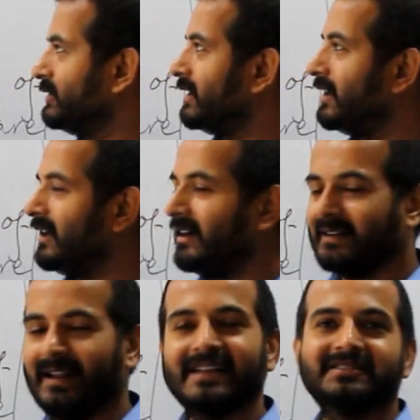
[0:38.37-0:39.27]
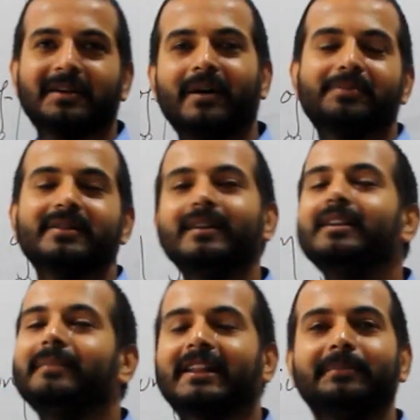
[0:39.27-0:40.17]
to the class of
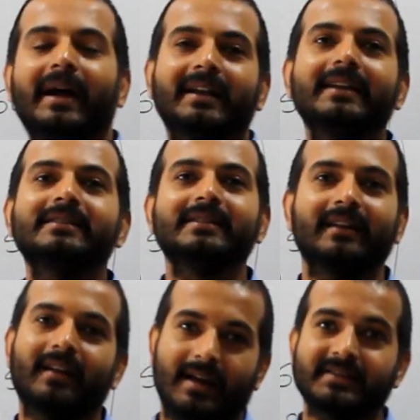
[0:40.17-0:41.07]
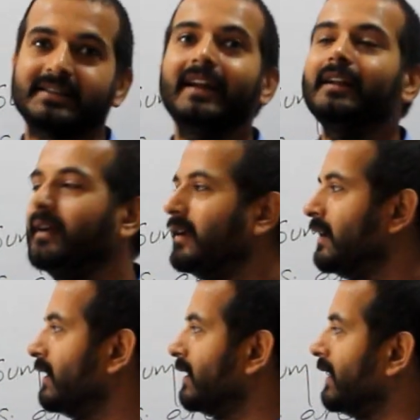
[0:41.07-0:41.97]
optional mathematics in class 10,
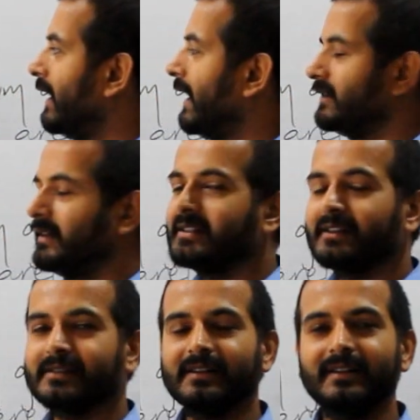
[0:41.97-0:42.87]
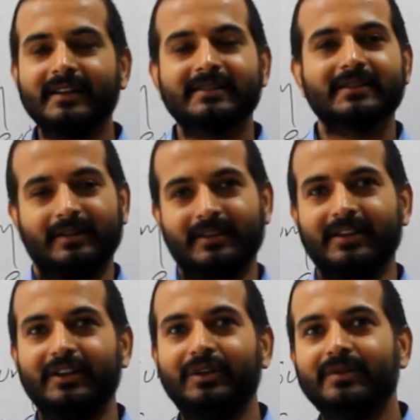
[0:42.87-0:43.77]
and the discussion is
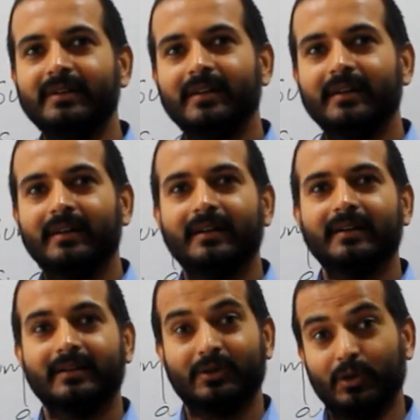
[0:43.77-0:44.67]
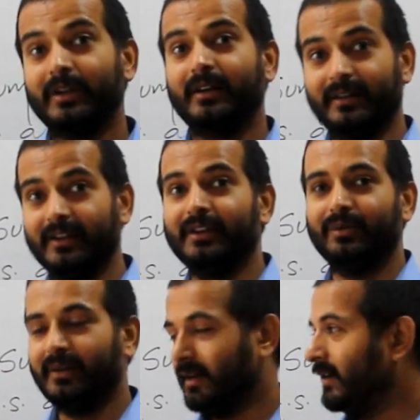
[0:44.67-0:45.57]
to be
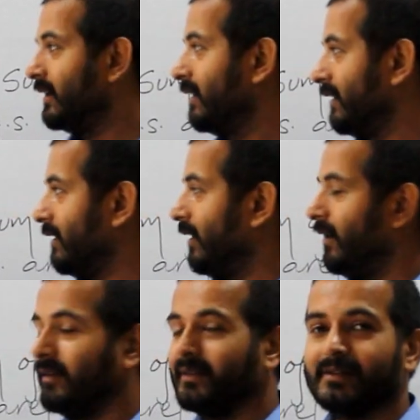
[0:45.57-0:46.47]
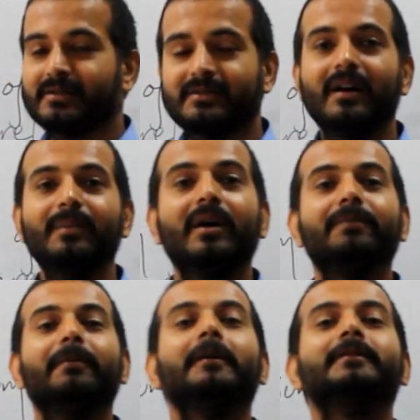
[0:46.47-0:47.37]
continued on the sum
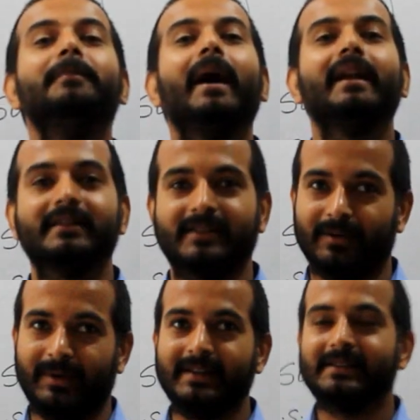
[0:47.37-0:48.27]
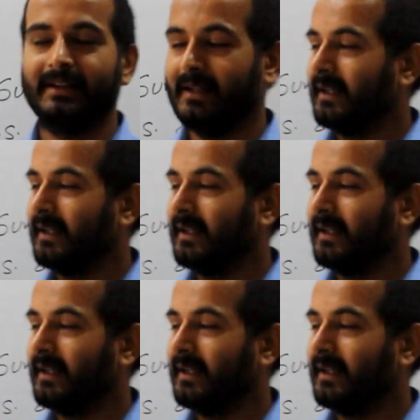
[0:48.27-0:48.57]
of arithmetic series.